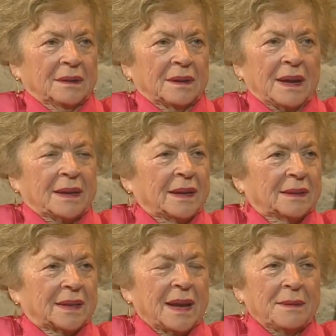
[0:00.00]
I
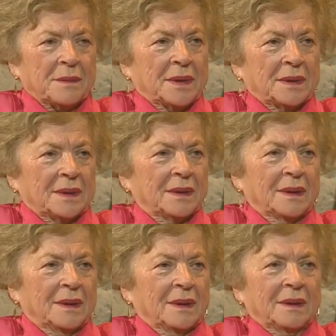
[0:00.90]
killed them.
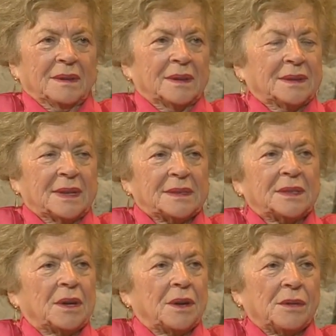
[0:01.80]
He says,
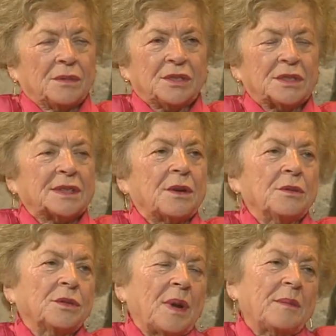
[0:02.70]
no, just
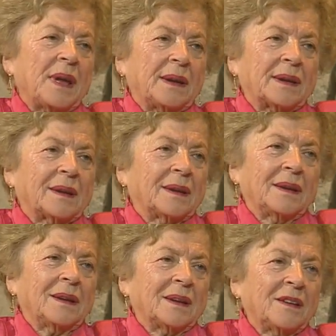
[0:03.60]
go to America.
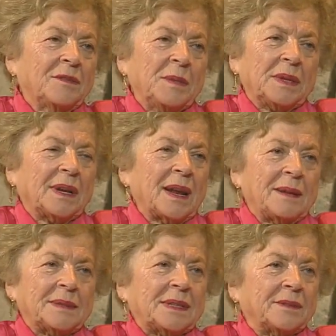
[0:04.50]
And he gave me the
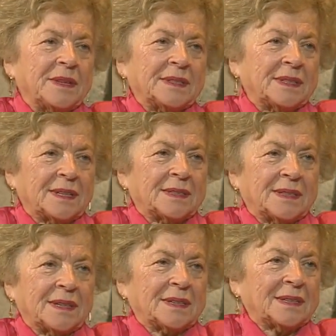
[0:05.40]
names of his
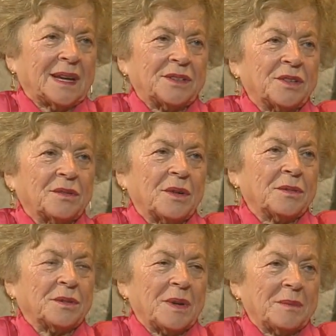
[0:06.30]
sisters. I should
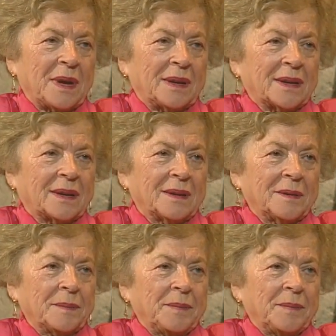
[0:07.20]
go to America.